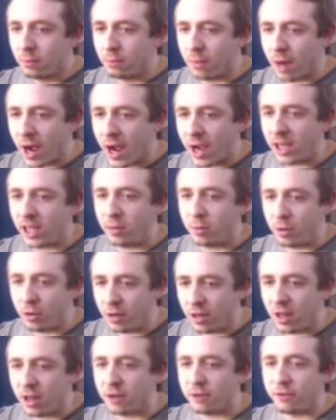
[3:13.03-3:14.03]
My
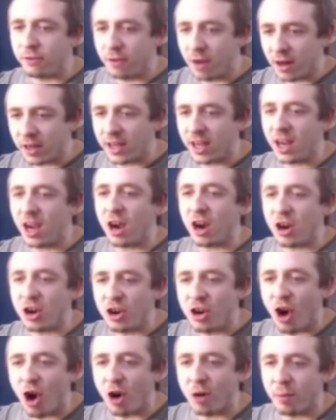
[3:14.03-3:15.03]
community is
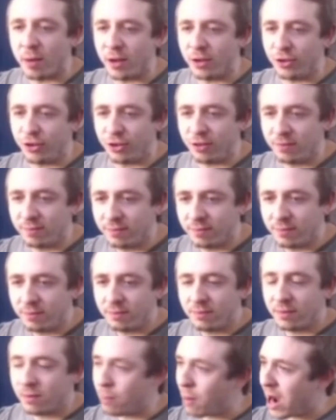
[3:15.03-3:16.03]
fucking garbage.
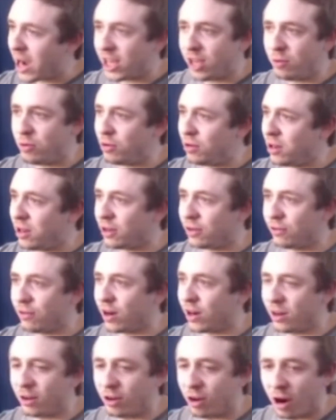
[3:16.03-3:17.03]
My community is
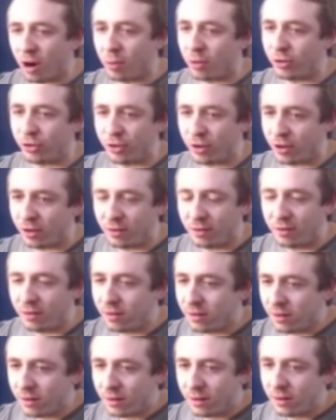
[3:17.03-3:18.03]
fucking garbage, dude.
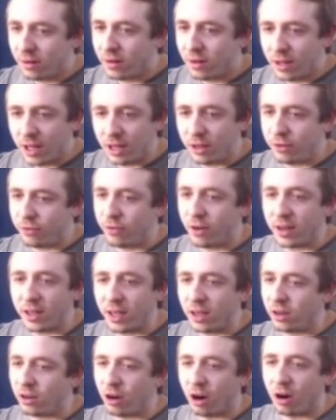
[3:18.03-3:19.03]
It's
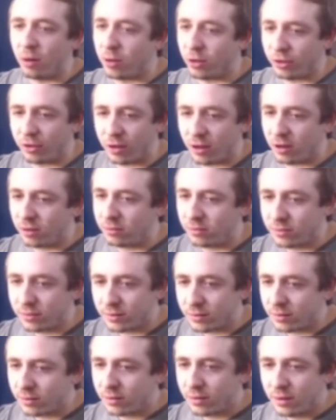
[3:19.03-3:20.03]
fucking garbage, dude.
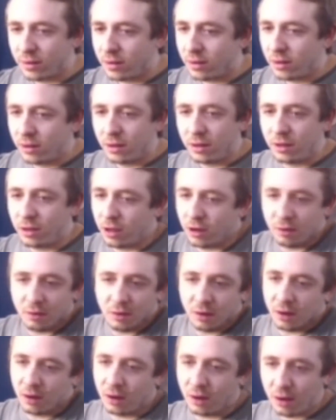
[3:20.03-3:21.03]
Dude.